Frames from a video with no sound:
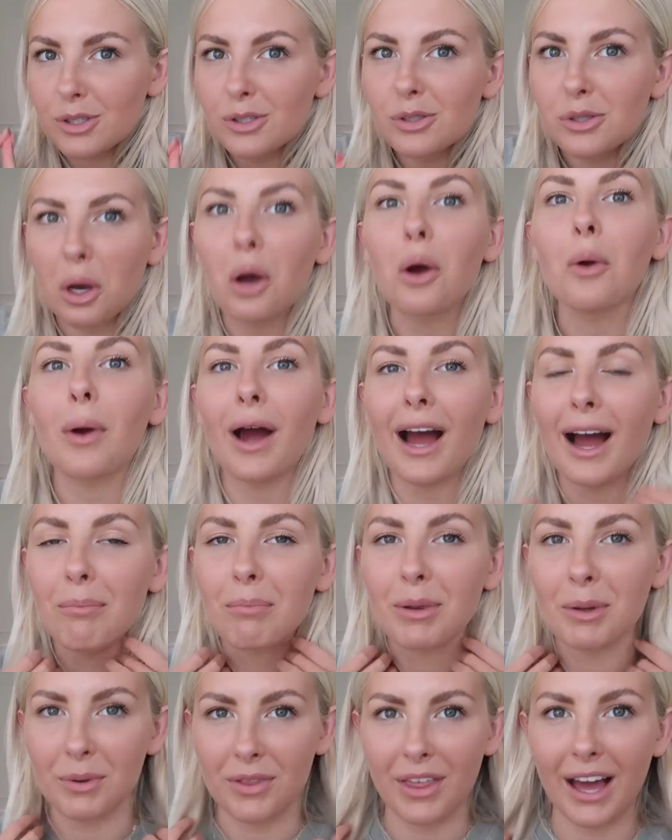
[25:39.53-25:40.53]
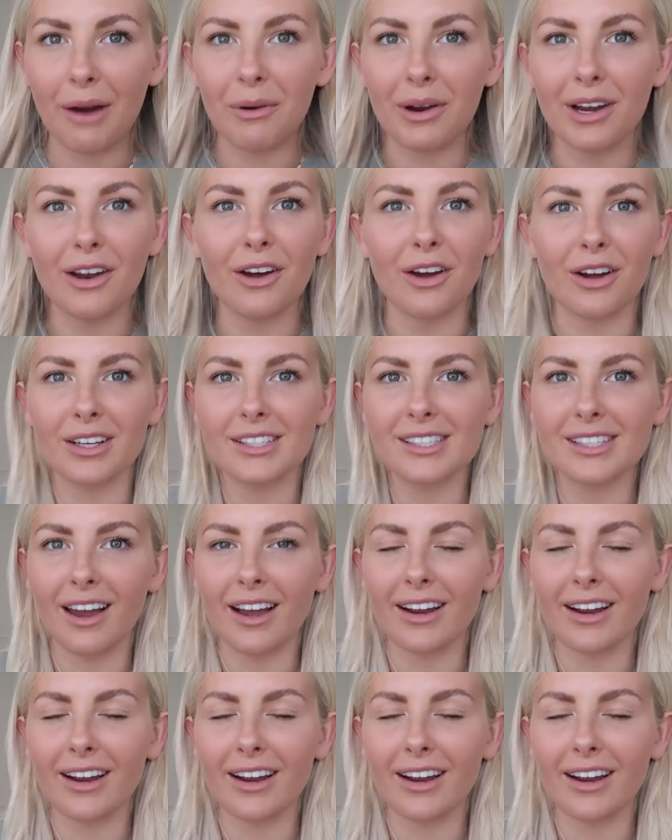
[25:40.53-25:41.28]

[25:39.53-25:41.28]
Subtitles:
so happy with how it looks.